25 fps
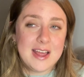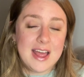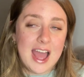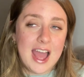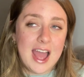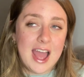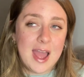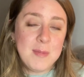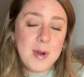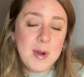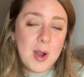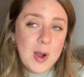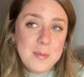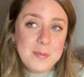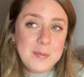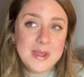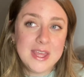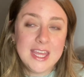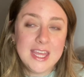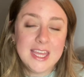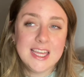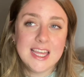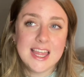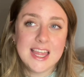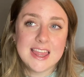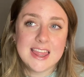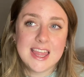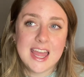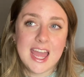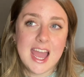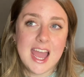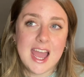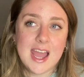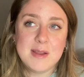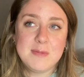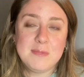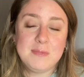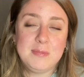I'm hoping
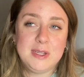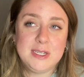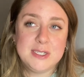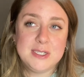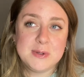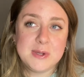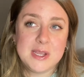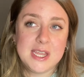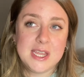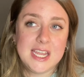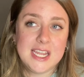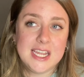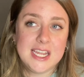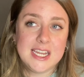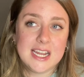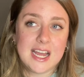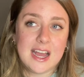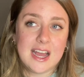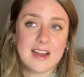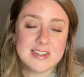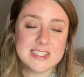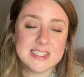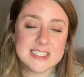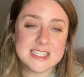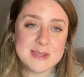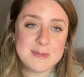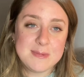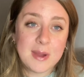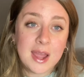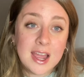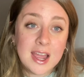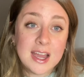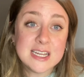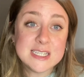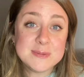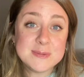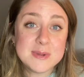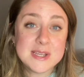that between obviously my
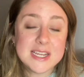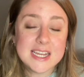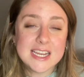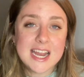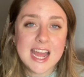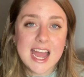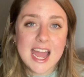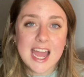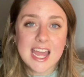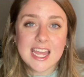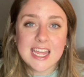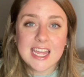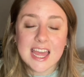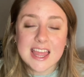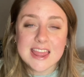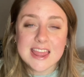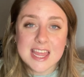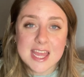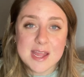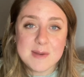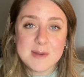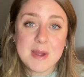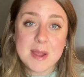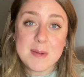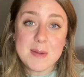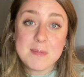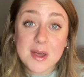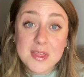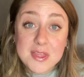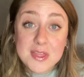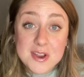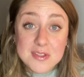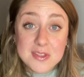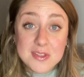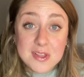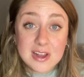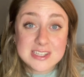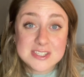husband and I, and then my
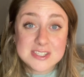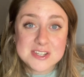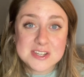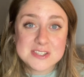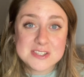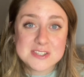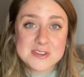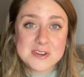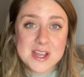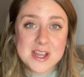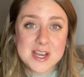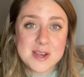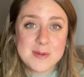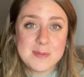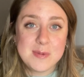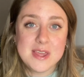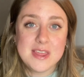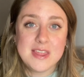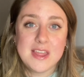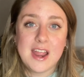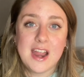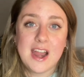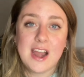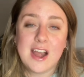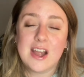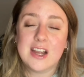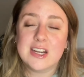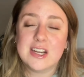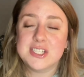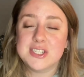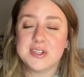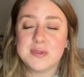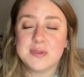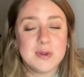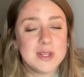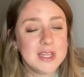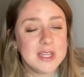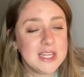mother-in-law is also going to be there.
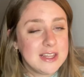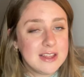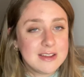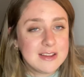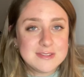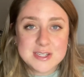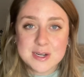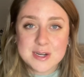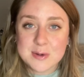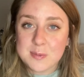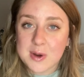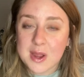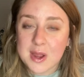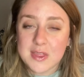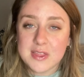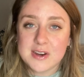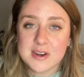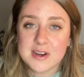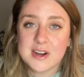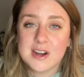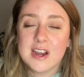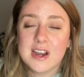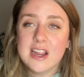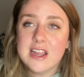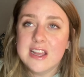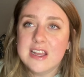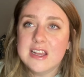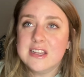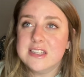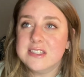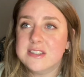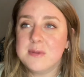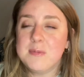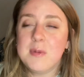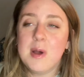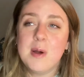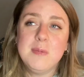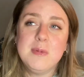She really loves her brother.
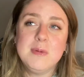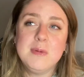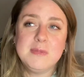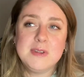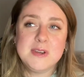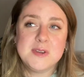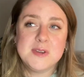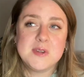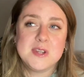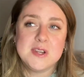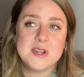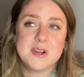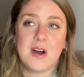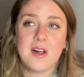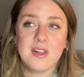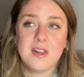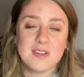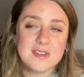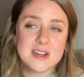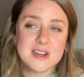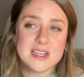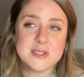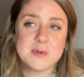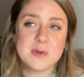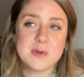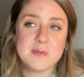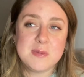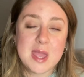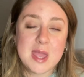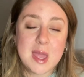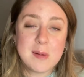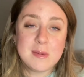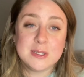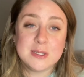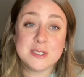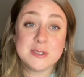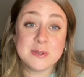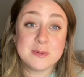So I'm hoping between all of us we'll be
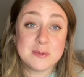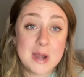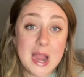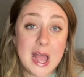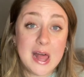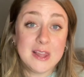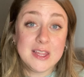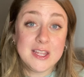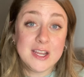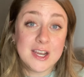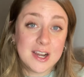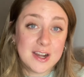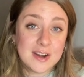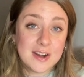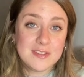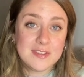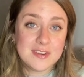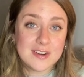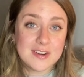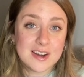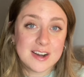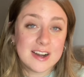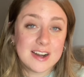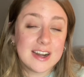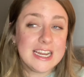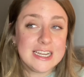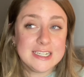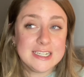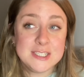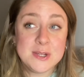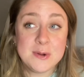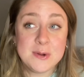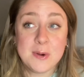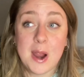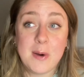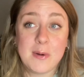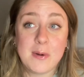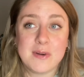able to rally her for a
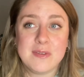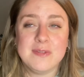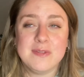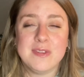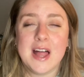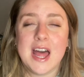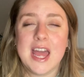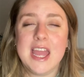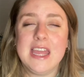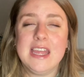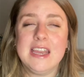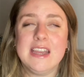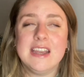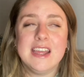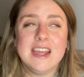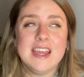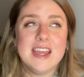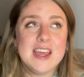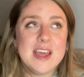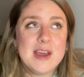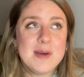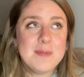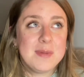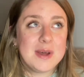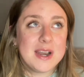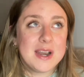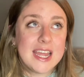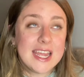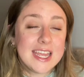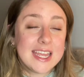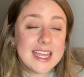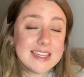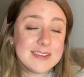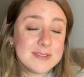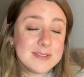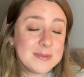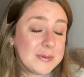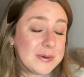2-hour flight. But
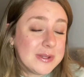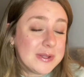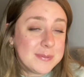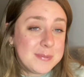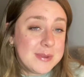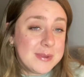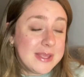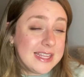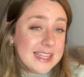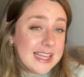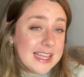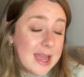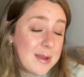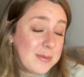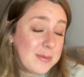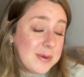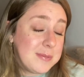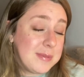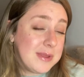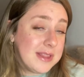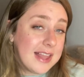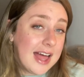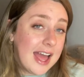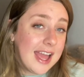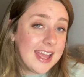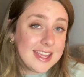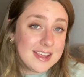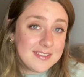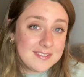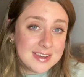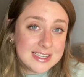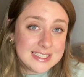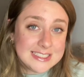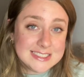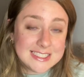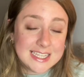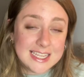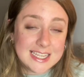I would be lying if
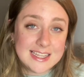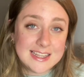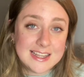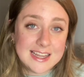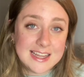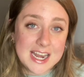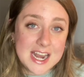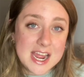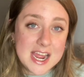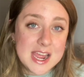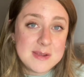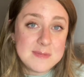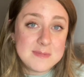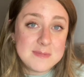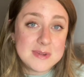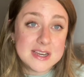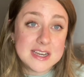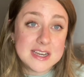I said that I am